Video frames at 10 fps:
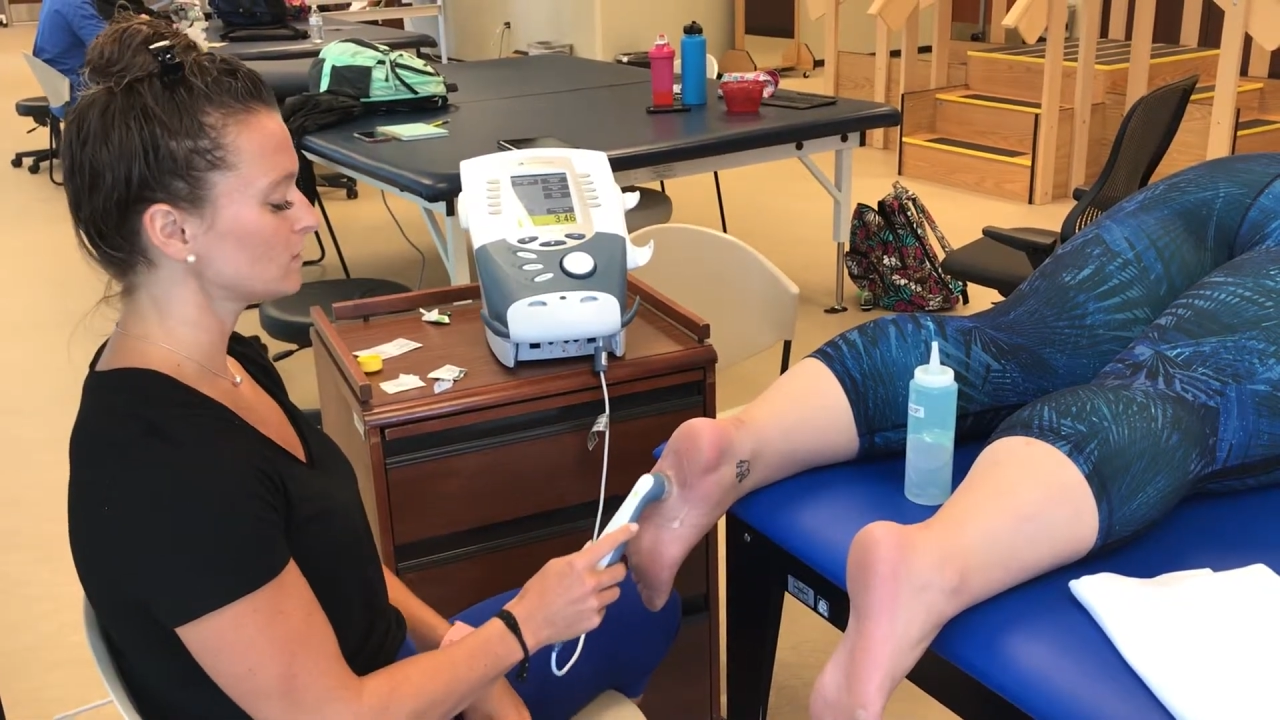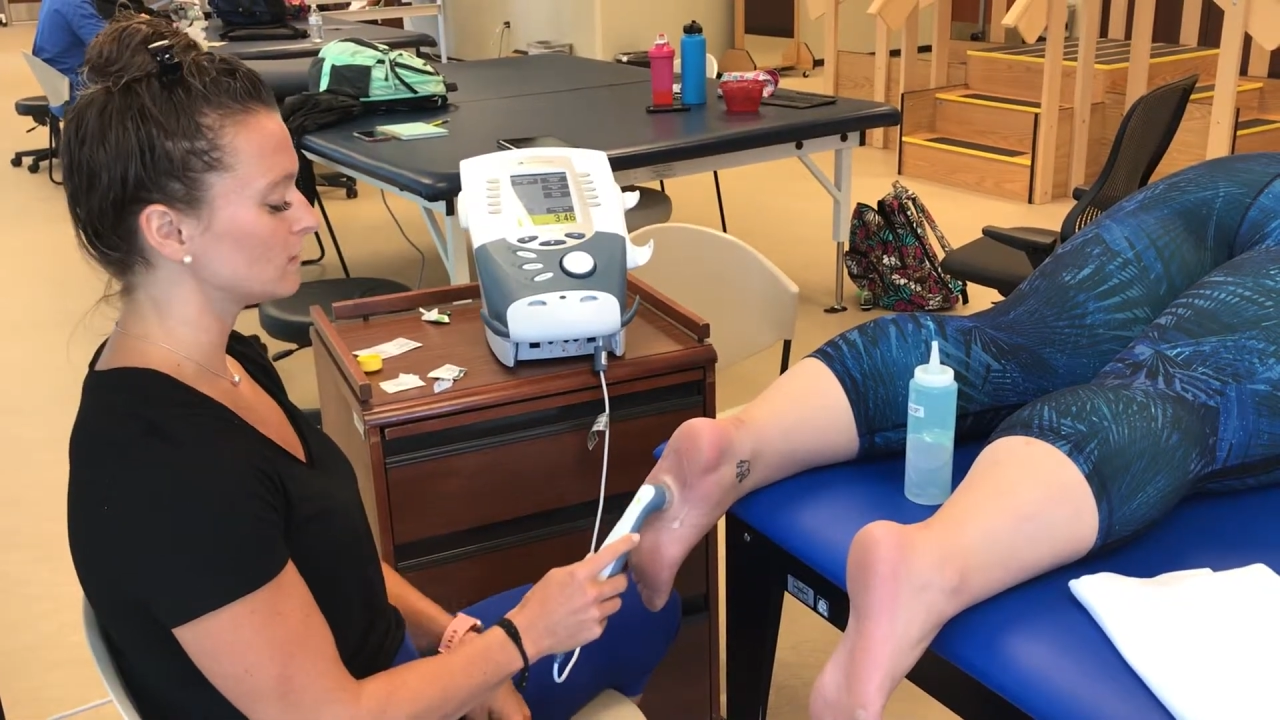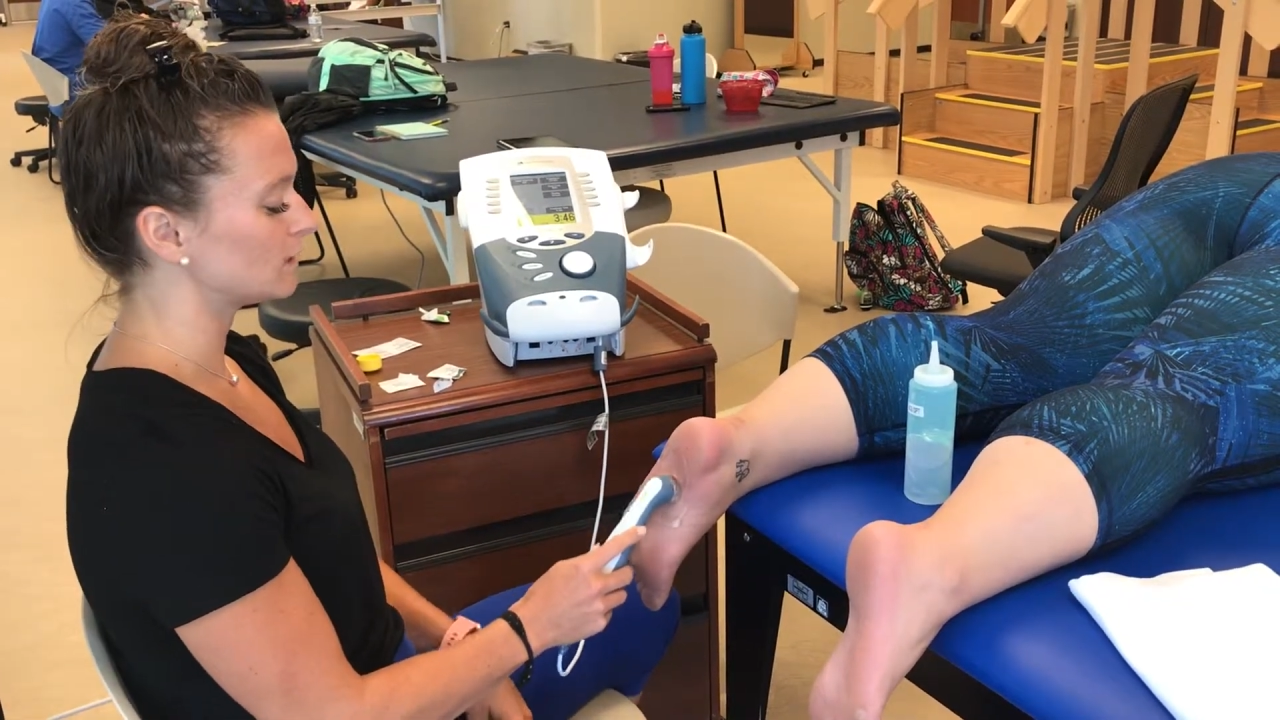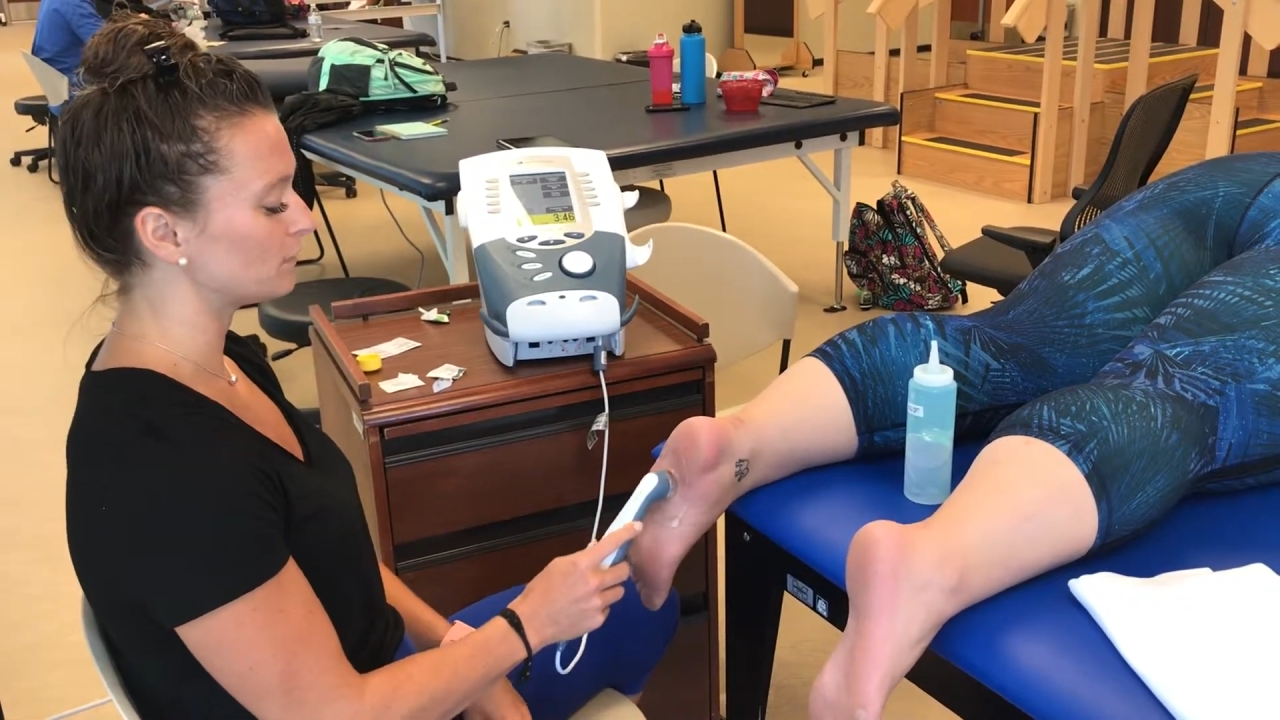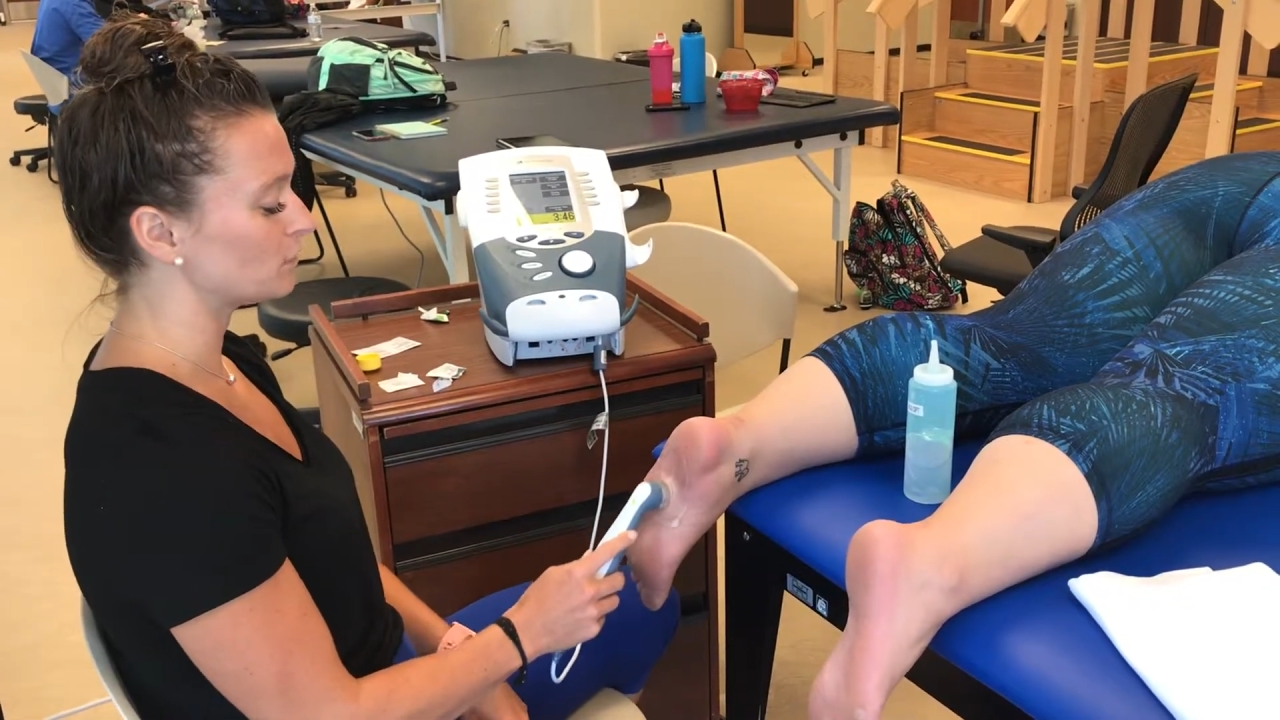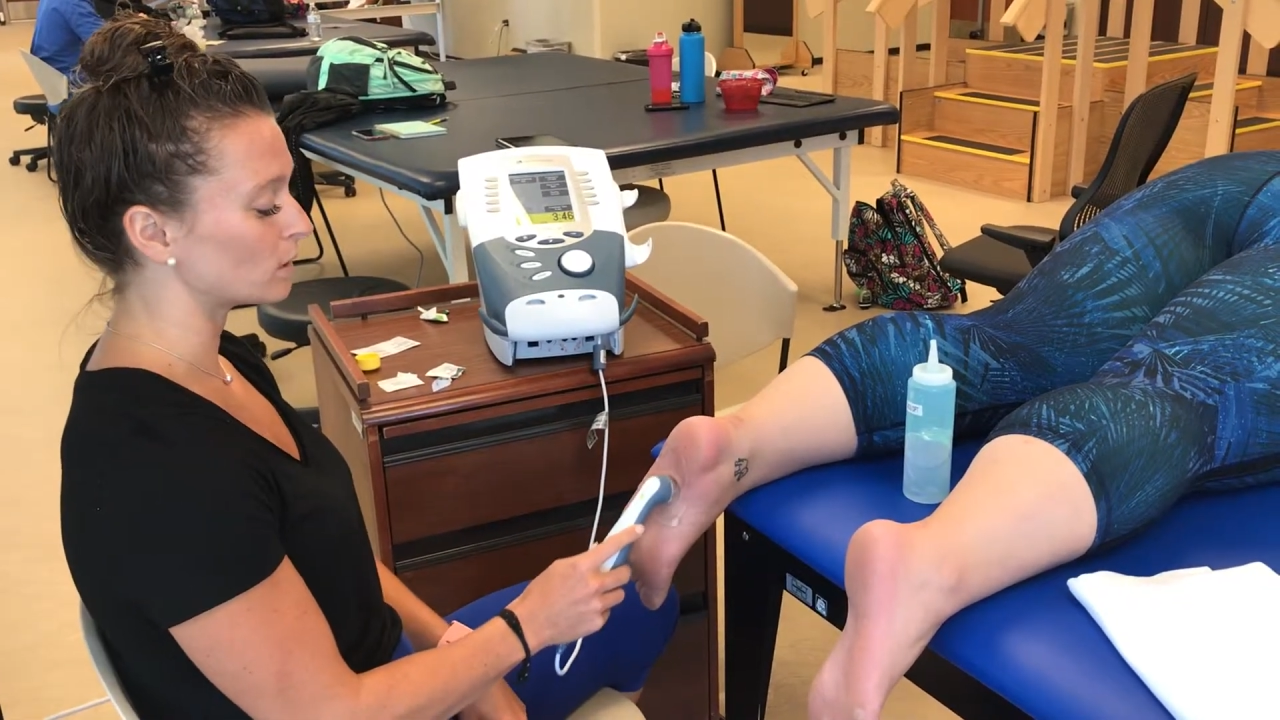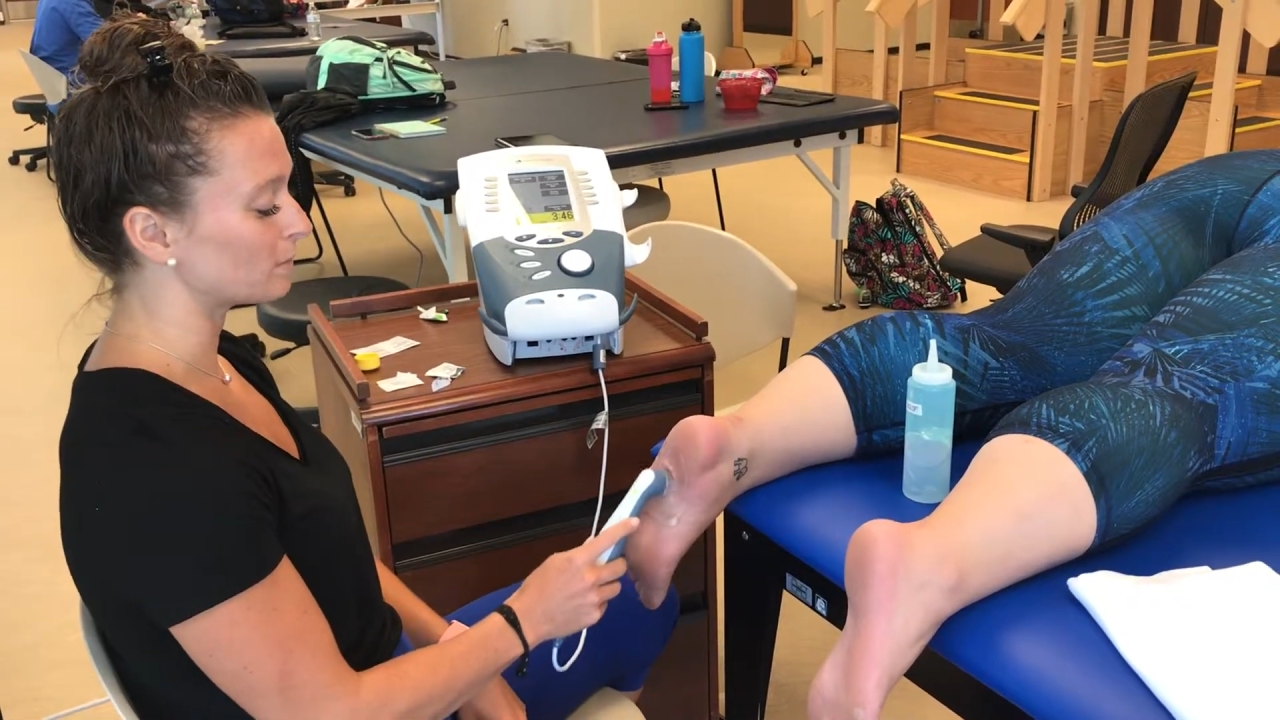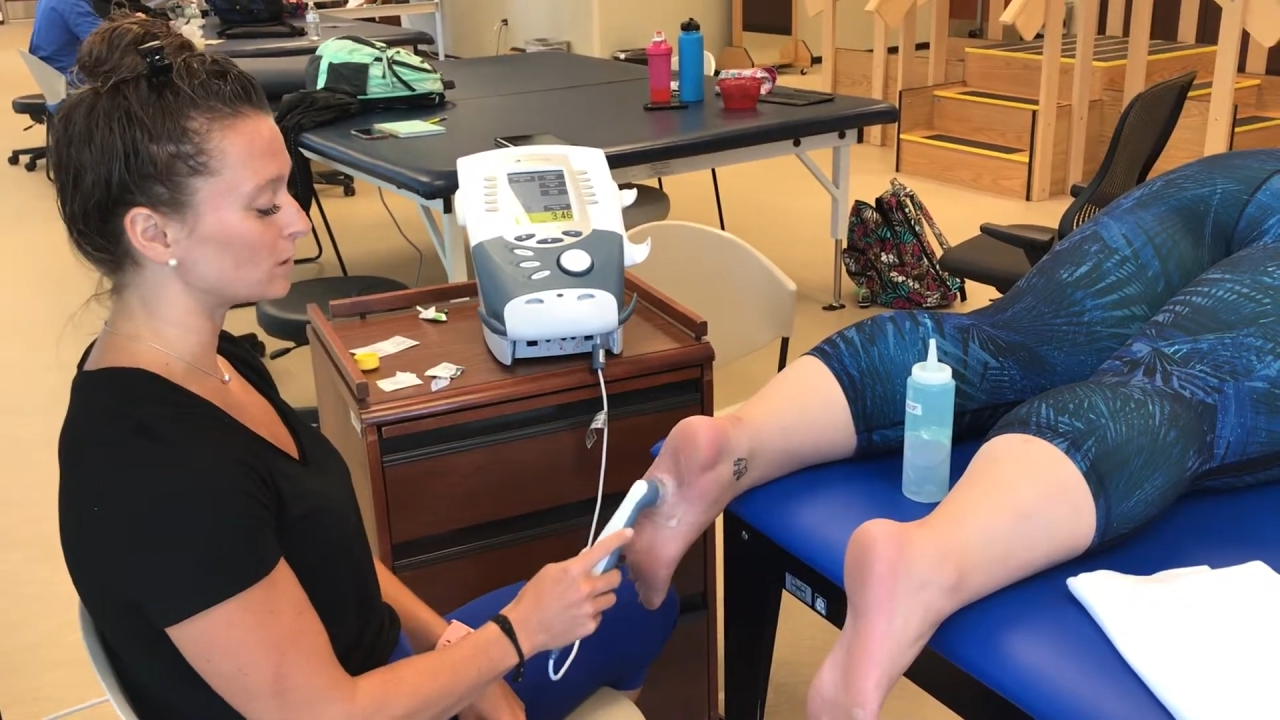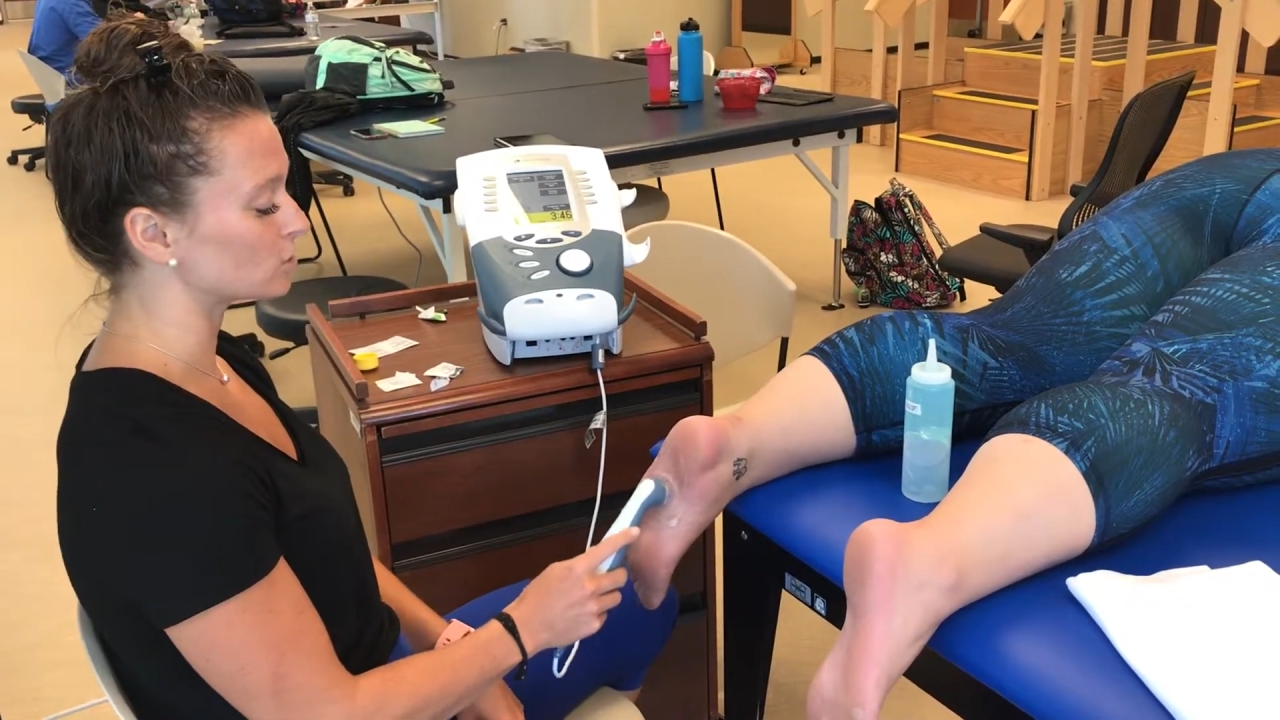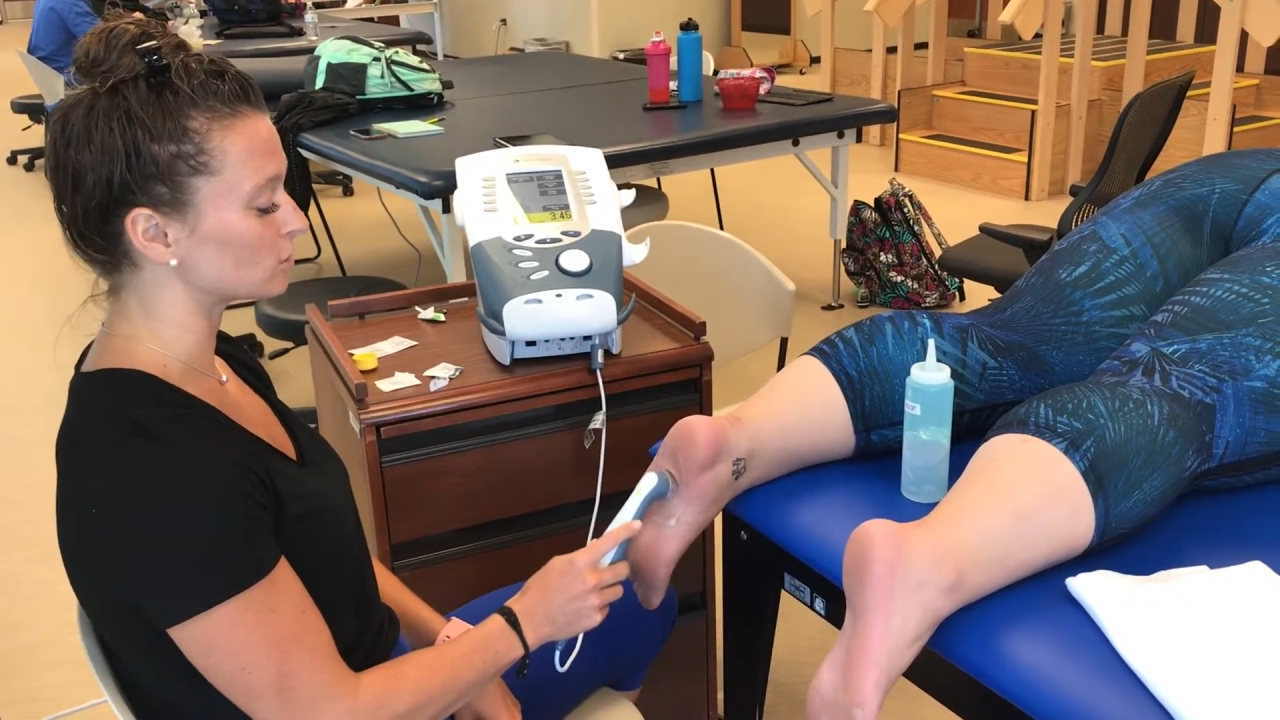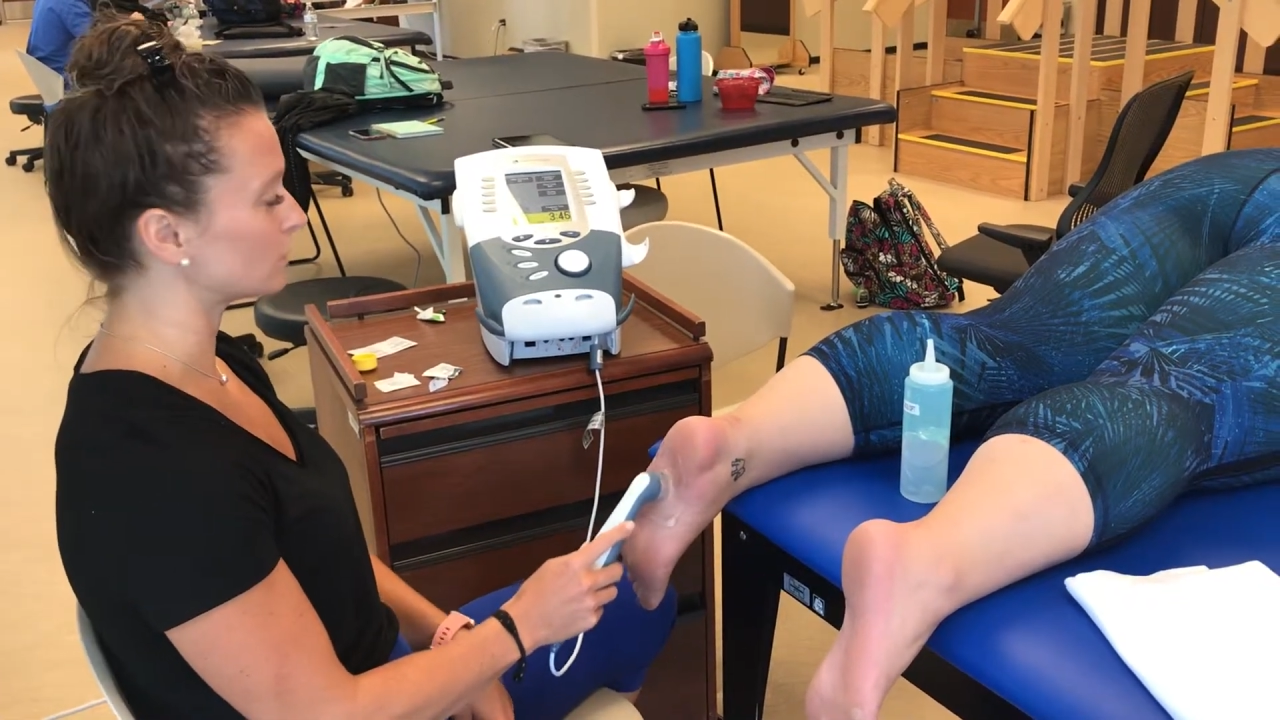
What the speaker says: And if you want to make sure